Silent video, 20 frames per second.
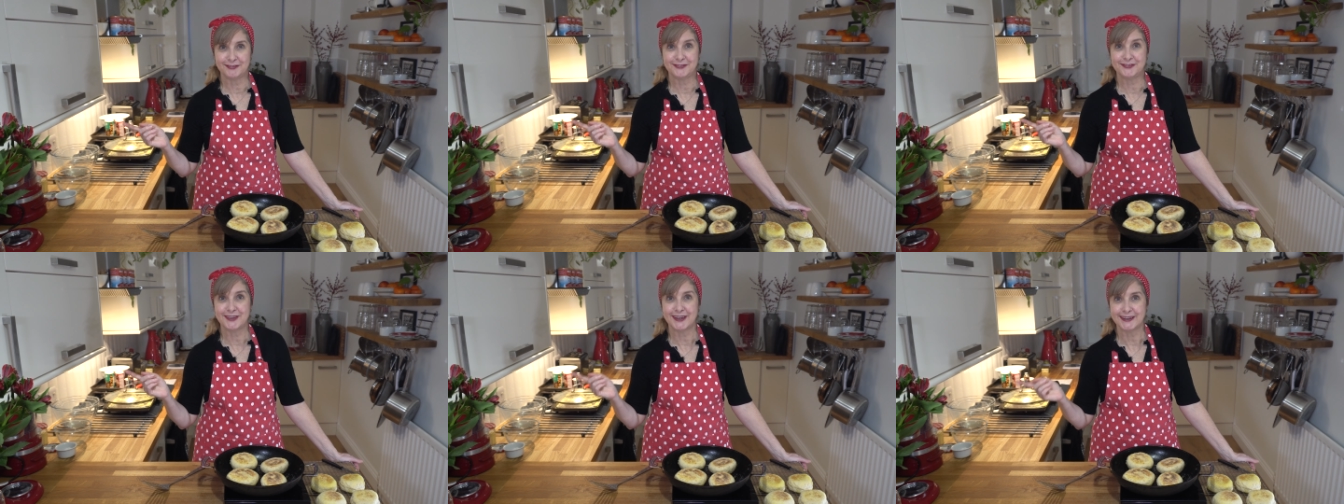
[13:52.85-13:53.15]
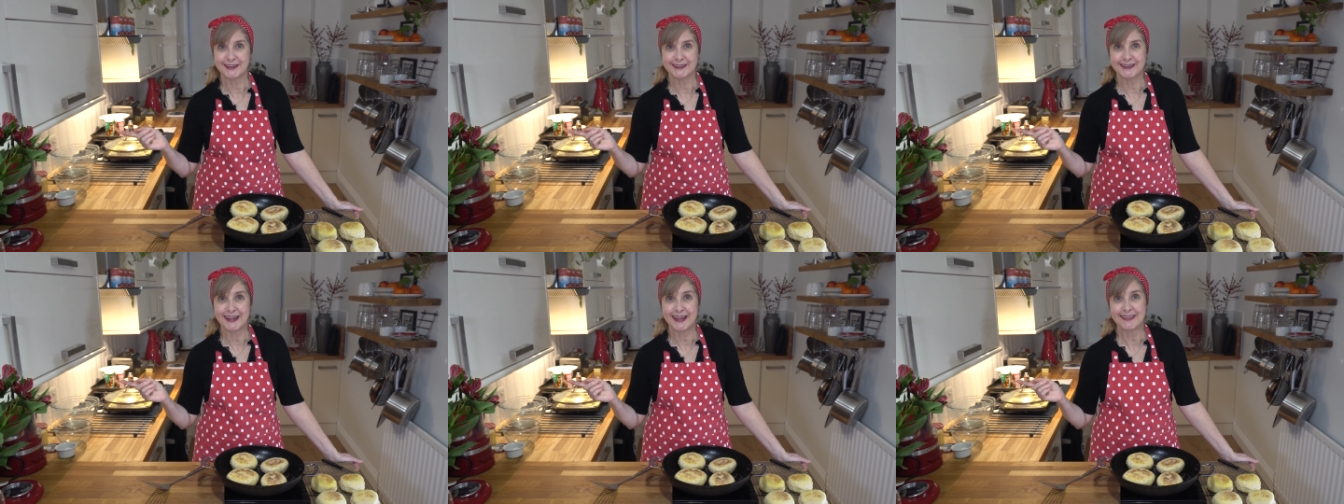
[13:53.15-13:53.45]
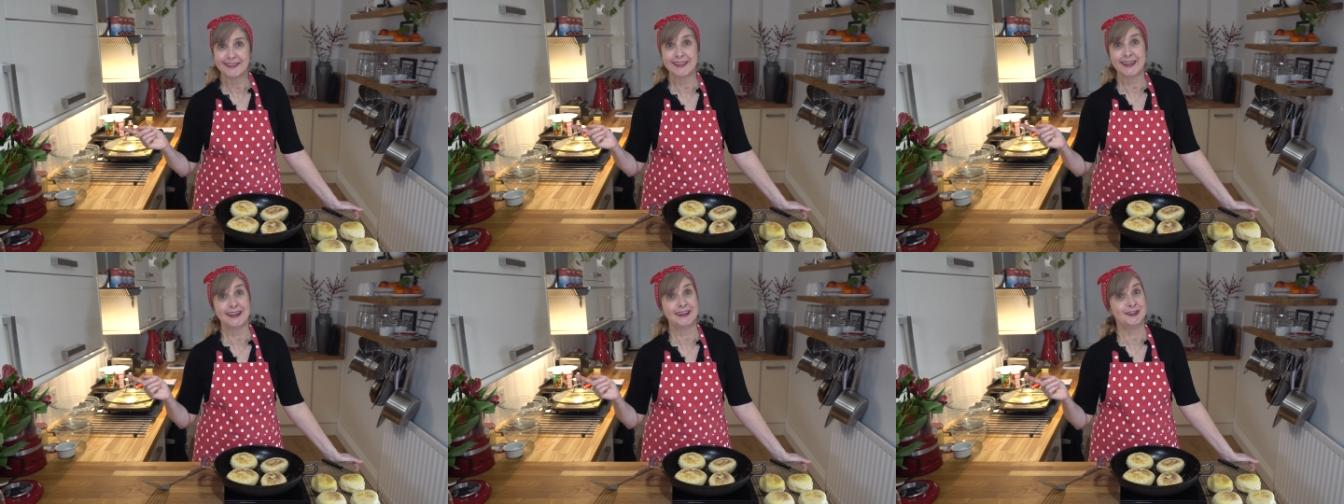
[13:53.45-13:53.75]
done
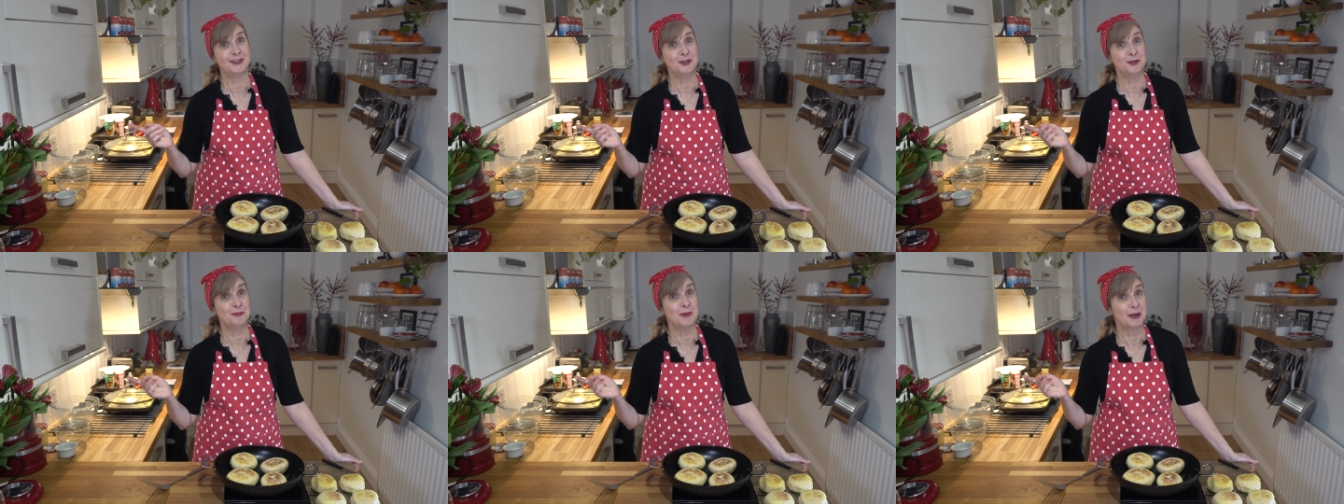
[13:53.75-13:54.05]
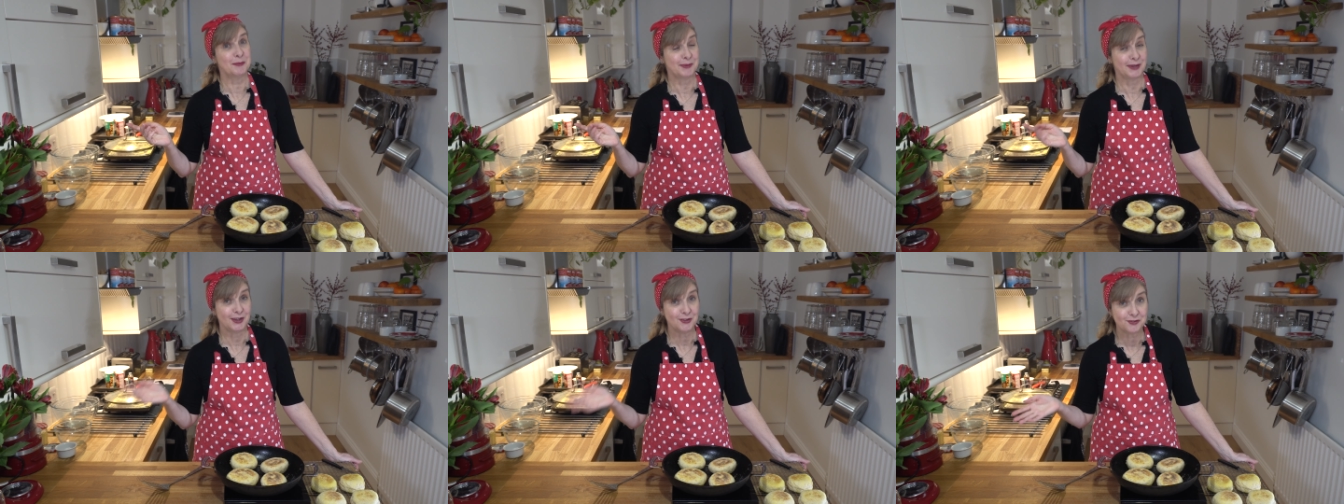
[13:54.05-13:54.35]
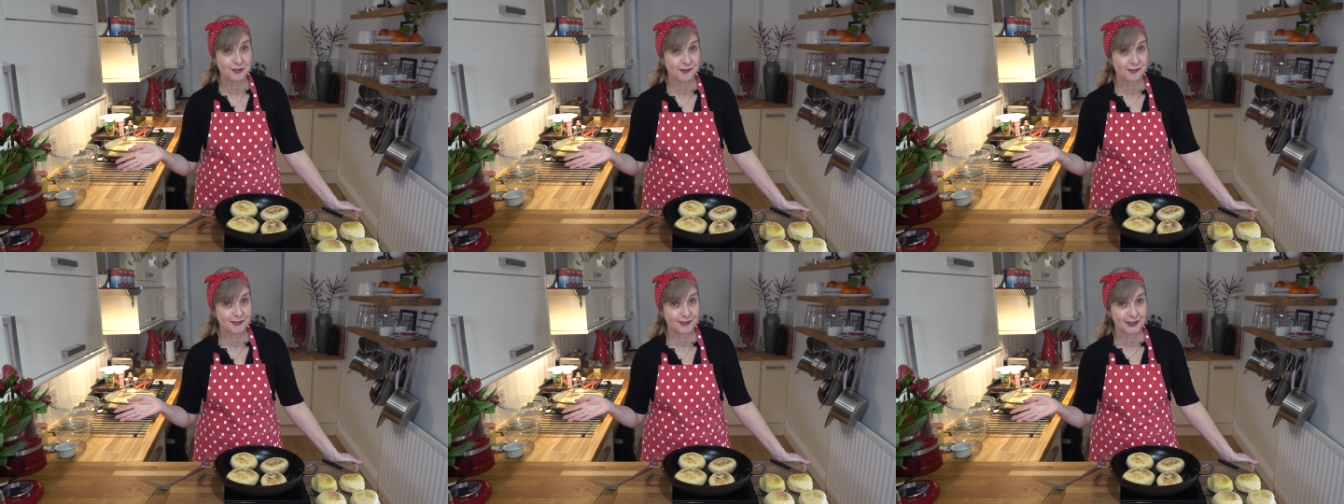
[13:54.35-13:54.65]
that you might be
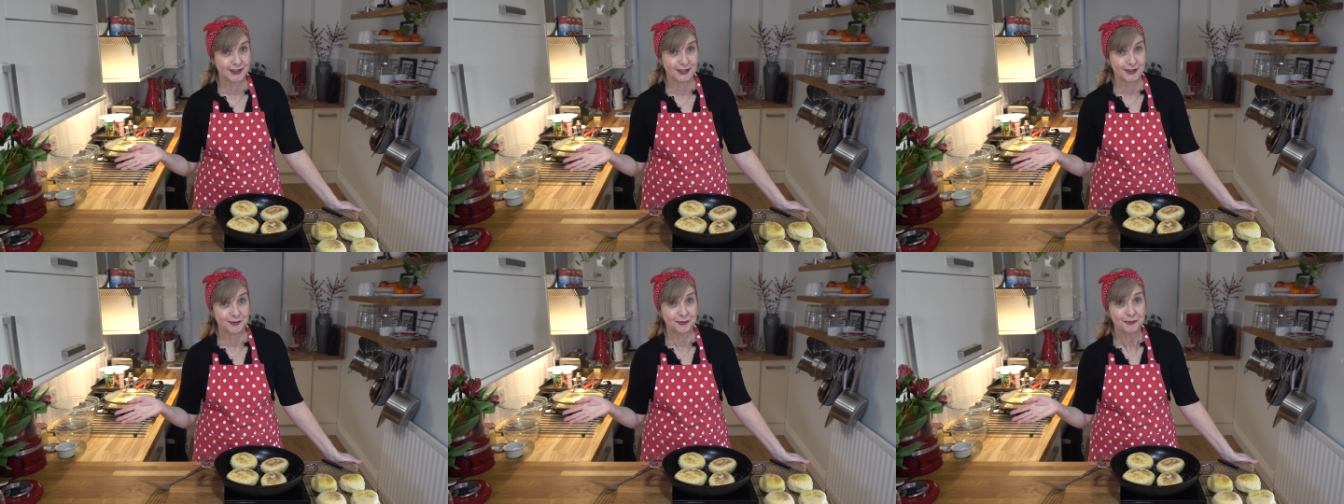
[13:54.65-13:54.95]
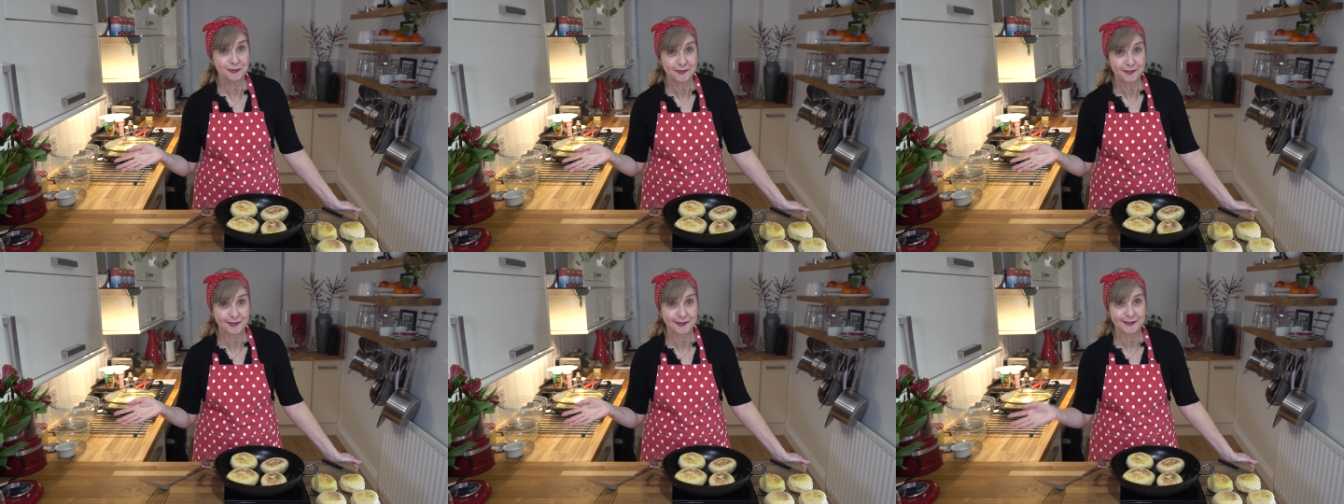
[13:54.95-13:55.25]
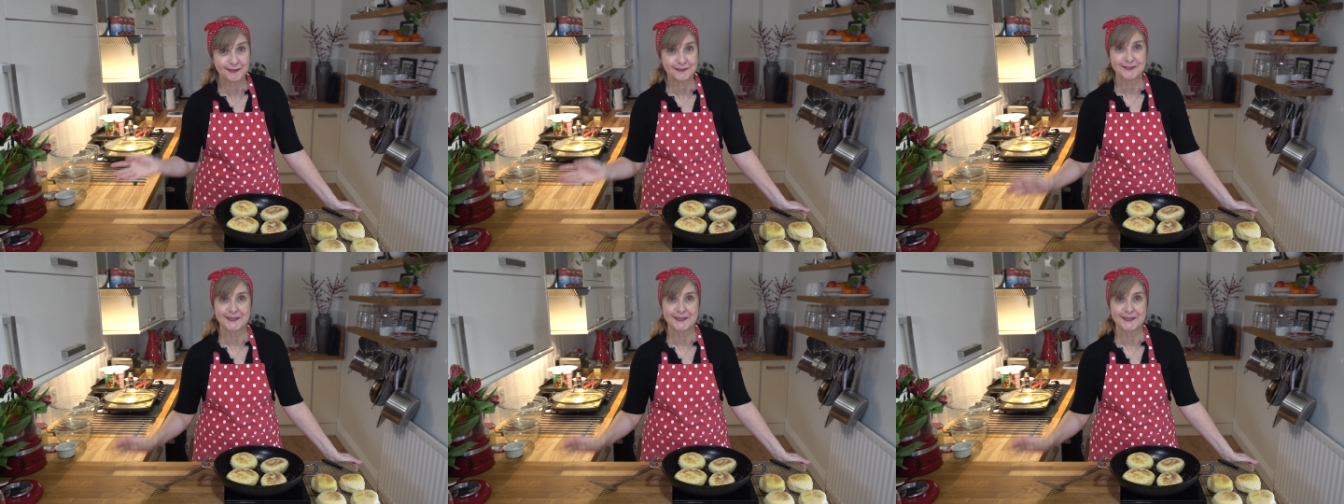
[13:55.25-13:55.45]
interested in also.